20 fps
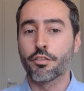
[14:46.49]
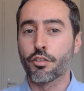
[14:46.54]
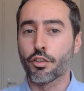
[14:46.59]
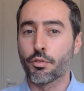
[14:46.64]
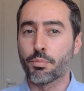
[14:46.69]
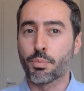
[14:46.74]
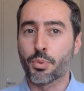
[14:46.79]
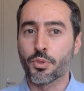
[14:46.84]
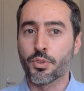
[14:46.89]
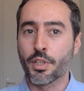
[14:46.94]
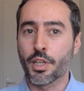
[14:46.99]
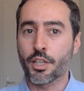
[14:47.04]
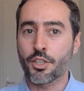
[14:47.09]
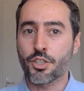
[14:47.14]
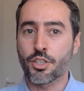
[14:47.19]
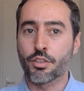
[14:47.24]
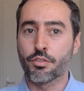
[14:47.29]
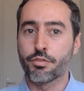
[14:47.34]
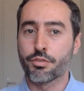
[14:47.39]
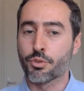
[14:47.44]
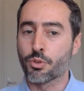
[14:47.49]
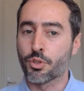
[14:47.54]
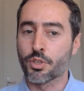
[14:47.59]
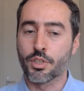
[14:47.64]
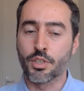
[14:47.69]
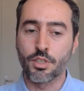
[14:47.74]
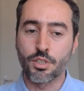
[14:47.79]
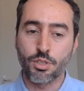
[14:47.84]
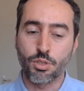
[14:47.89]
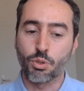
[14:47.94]
this level of protection
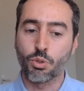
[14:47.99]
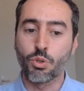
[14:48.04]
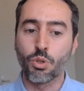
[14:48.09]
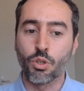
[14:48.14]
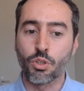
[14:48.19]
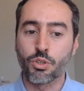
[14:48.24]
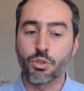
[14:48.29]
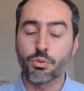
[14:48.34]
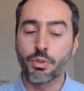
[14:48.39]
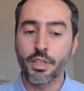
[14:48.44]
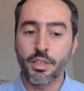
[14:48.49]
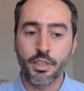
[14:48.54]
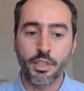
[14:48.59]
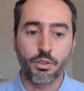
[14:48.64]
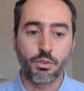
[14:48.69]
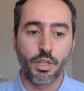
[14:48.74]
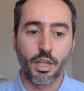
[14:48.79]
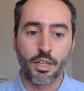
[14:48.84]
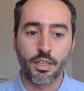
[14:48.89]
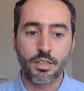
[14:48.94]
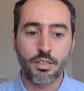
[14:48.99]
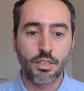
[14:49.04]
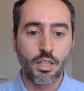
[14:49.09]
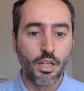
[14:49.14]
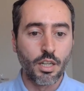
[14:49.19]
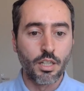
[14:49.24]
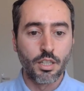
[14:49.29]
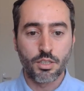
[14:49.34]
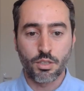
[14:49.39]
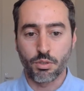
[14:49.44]
for these so-called training rights.
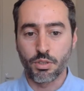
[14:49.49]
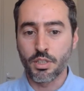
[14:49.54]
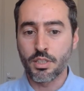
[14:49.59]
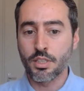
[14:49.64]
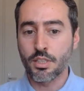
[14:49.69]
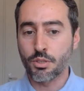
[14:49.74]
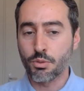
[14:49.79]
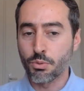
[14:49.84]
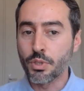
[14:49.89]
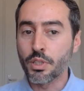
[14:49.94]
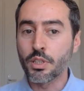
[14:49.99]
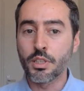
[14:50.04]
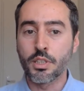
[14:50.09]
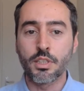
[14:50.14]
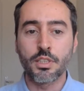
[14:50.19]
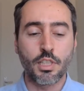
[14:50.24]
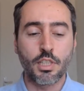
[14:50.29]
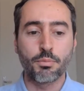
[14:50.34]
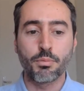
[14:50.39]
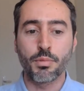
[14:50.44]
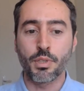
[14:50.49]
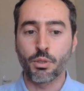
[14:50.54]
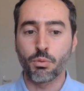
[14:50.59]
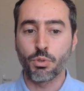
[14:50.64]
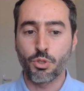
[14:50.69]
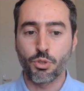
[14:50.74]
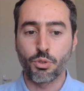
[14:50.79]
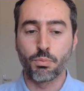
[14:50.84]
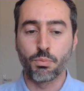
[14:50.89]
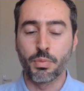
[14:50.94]
So this is really something
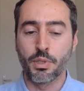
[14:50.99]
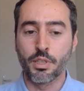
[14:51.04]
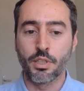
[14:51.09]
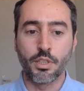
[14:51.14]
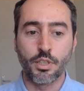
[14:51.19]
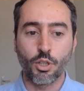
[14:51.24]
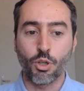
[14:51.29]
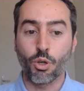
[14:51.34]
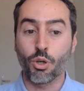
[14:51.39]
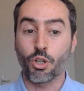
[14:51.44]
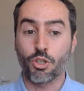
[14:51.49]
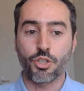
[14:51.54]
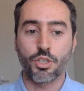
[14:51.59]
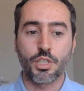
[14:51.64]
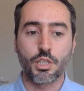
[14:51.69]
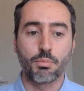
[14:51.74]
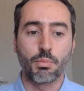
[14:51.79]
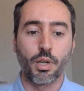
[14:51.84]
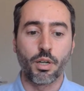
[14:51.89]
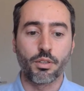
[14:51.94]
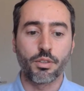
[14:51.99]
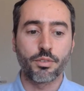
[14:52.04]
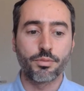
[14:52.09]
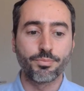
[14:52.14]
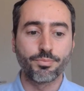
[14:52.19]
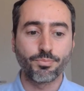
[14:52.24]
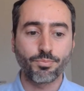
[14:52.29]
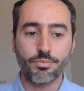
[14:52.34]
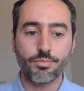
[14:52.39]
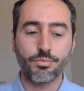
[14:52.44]
we should be cautious about.